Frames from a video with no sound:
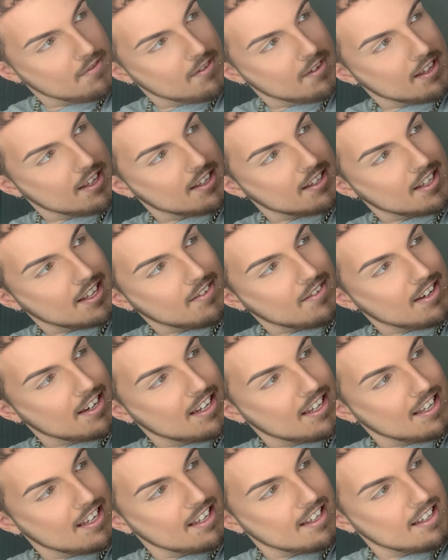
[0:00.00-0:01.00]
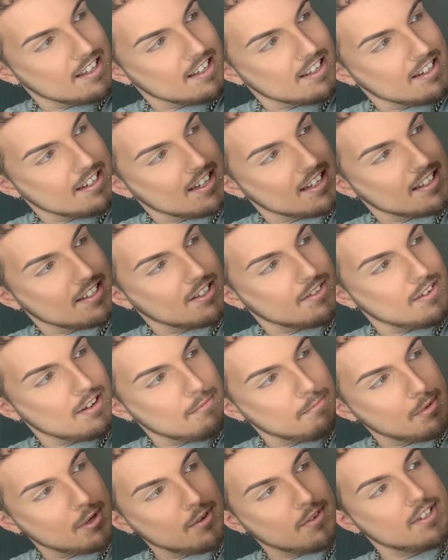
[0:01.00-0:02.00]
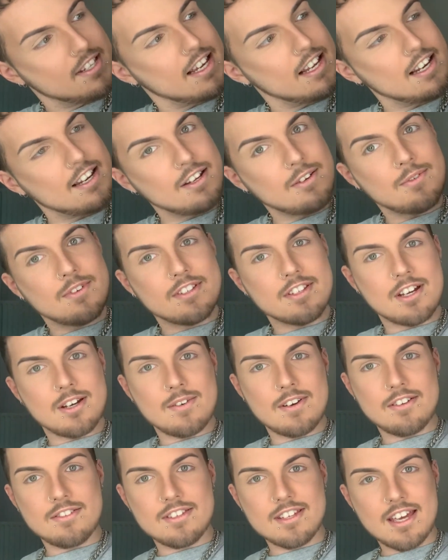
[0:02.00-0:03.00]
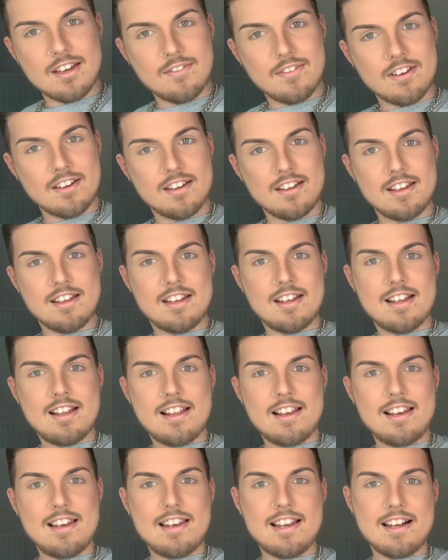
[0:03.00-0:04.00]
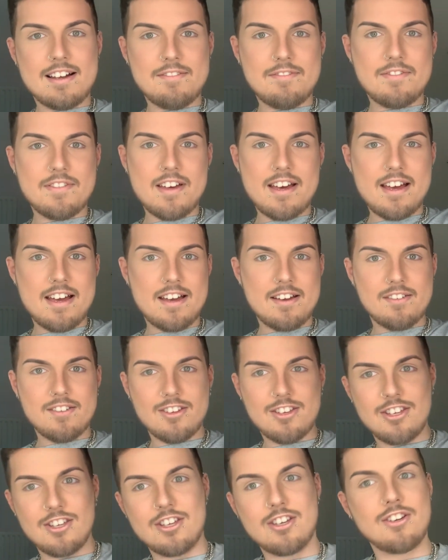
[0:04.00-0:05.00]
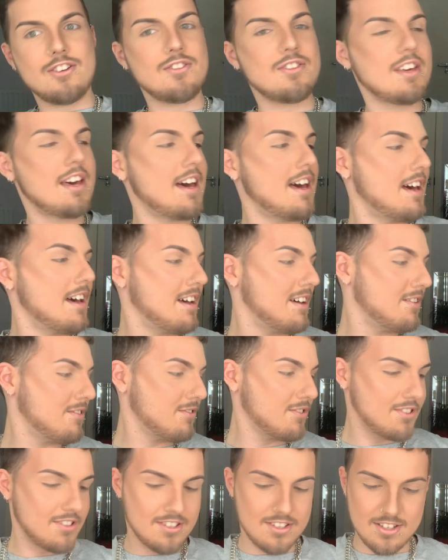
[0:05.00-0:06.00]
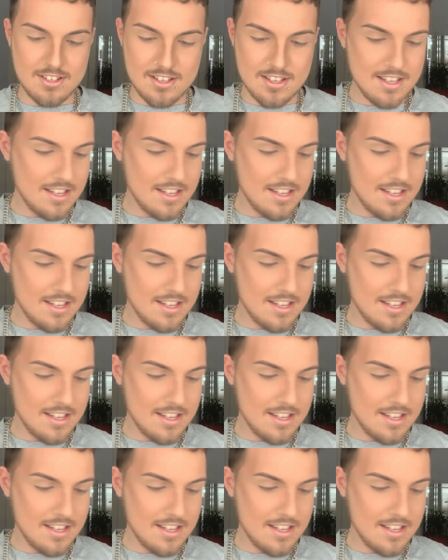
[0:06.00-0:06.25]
Let's go in here next to it. Blue and yellow always go well together. Love that. Cute. The house.